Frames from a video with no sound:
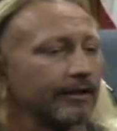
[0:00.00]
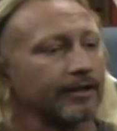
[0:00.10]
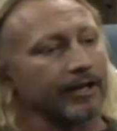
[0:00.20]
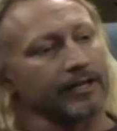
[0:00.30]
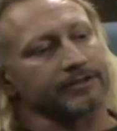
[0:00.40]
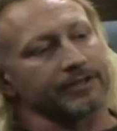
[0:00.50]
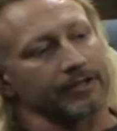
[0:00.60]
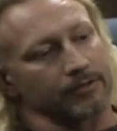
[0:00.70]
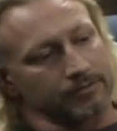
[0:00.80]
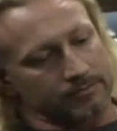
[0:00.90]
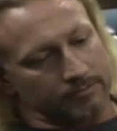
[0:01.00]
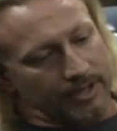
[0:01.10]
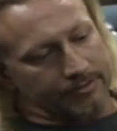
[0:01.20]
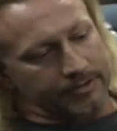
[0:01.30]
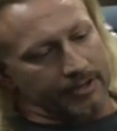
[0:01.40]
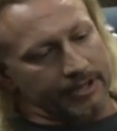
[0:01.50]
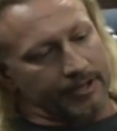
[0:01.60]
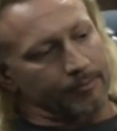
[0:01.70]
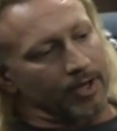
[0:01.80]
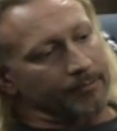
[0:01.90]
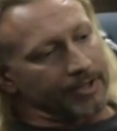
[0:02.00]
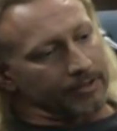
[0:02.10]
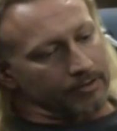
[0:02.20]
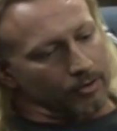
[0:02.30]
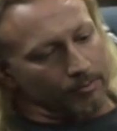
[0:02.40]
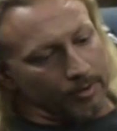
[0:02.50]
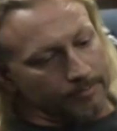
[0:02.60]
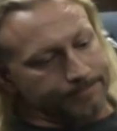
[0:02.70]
Then the next year, when I was done there, he brought me into Global.